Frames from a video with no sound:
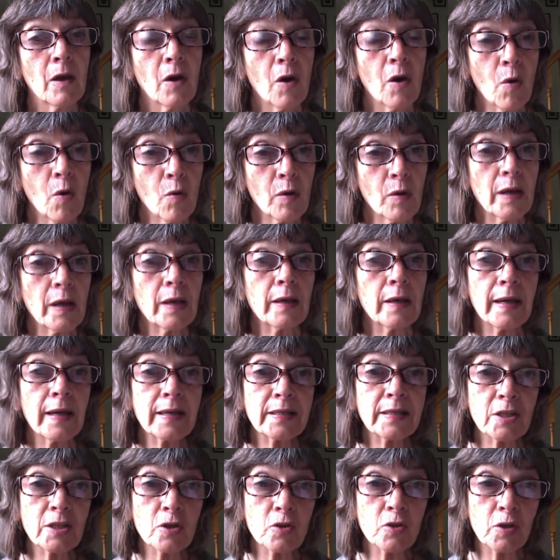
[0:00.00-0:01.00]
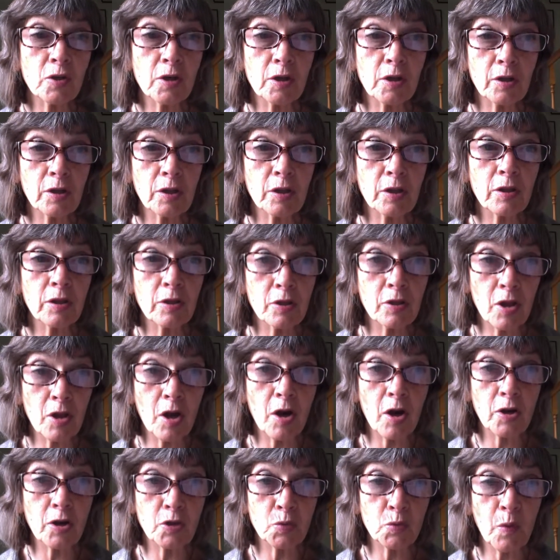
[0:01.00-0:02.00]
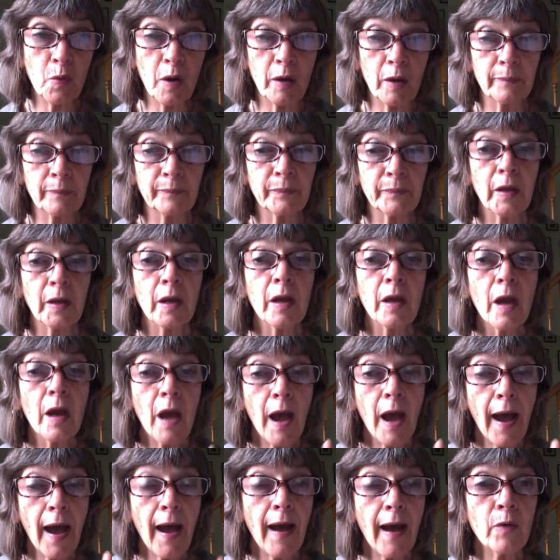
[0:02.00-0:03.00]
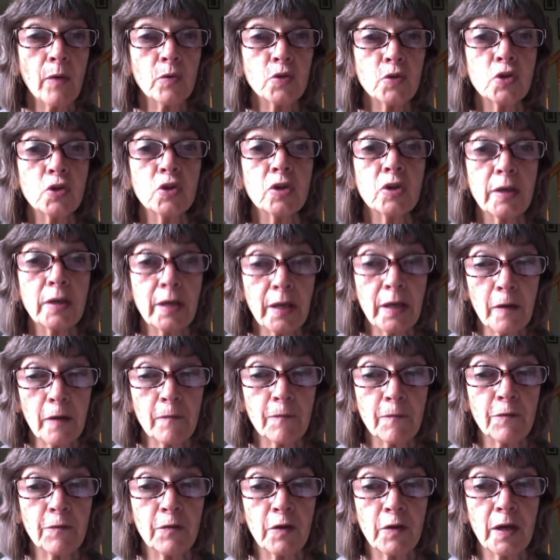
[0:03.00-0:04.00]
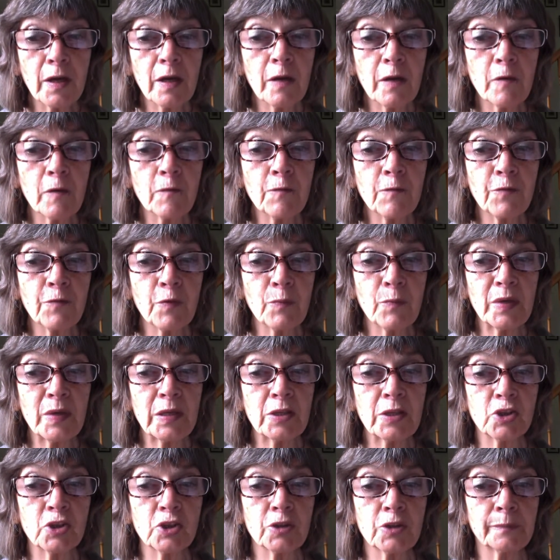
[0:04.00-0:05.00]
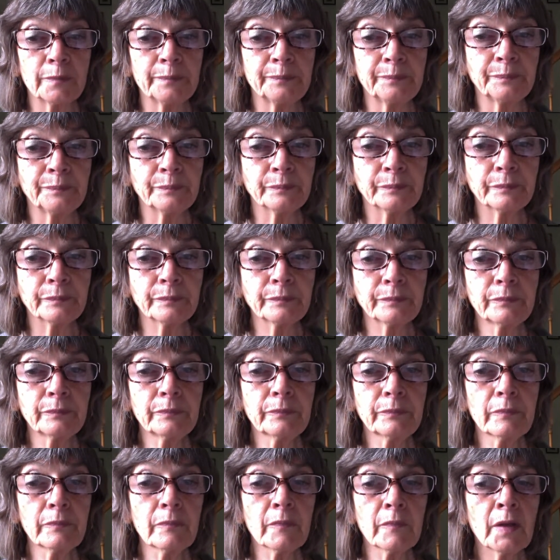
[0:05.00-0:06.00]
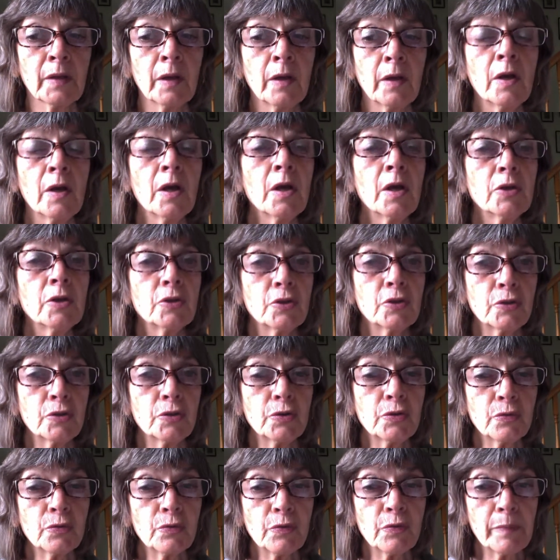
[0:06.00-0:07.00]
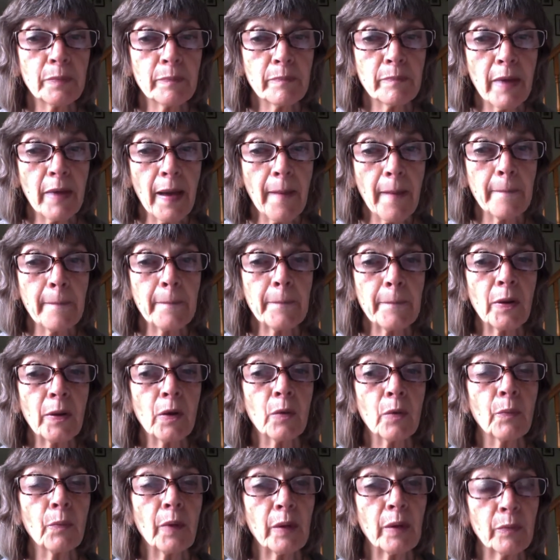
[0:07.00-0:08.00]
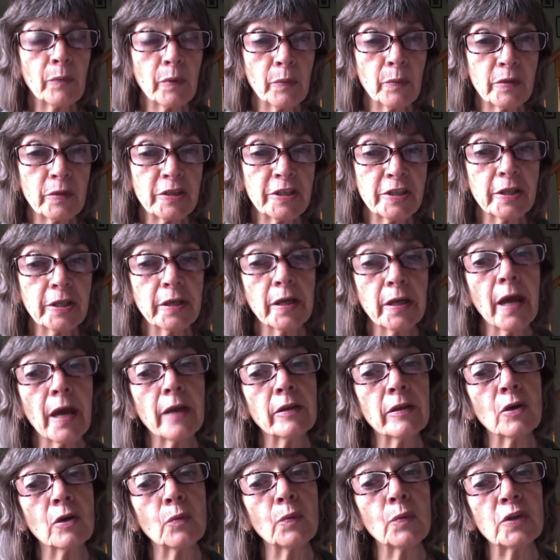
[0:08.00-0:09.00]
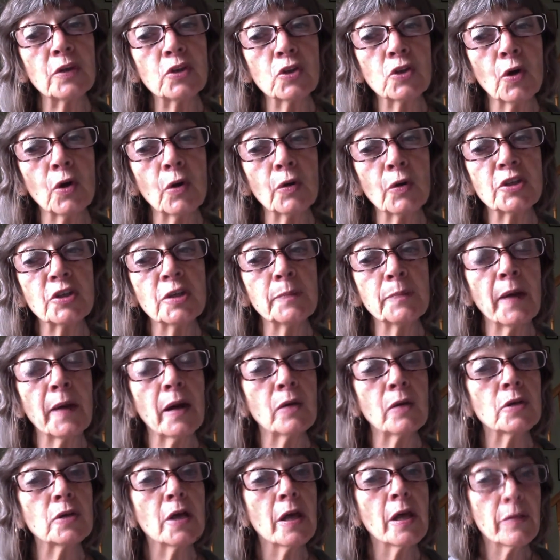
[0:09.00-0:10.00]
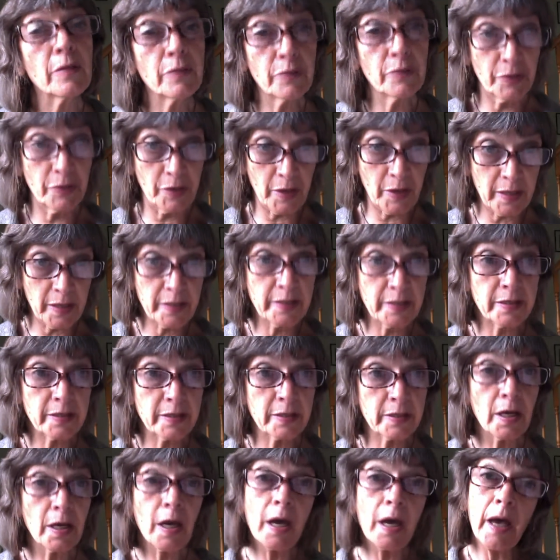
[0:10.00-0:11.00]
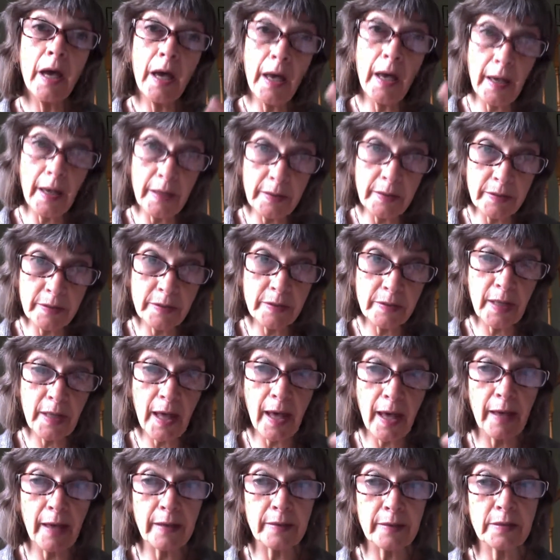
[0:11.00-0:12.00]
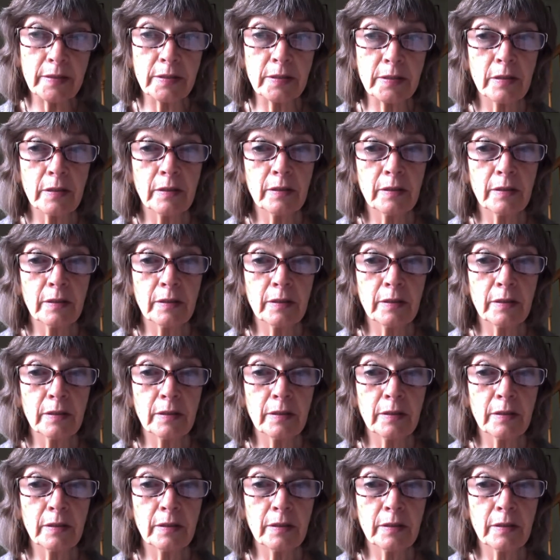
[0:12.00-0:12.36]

Okay, let's look at the third one. How to give information. Do you remember when we were together we talked about this and that?